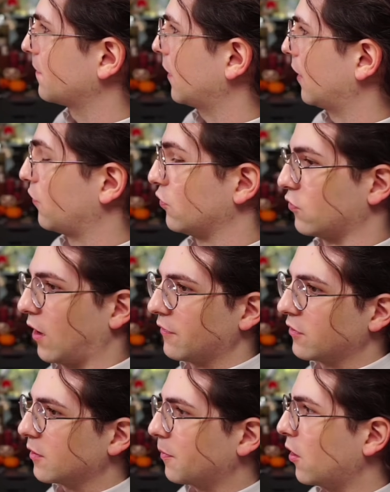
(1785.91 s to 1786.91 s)
if you drive
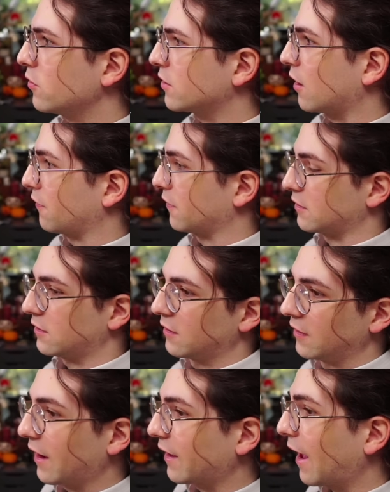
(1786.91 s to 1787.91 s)
to the post office,
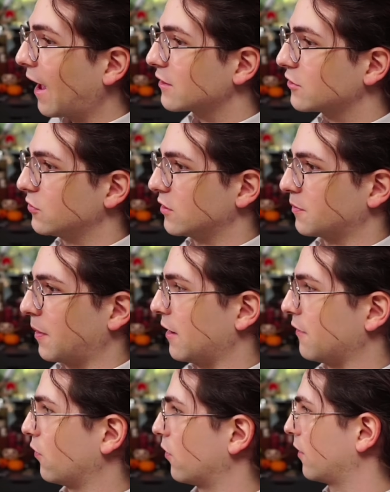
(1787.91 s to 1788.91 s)
that gas you just paid
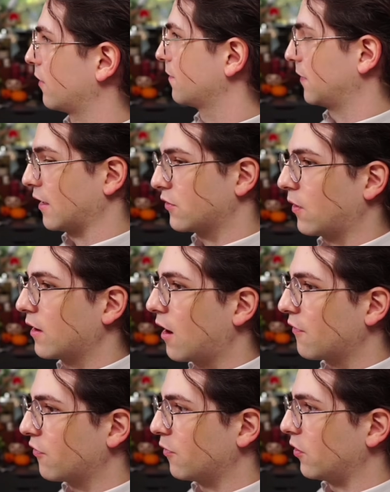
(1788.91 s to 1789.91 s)
for, that's
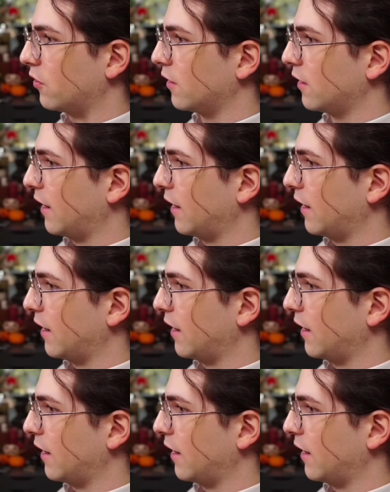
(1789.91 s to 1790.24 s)
write-offable.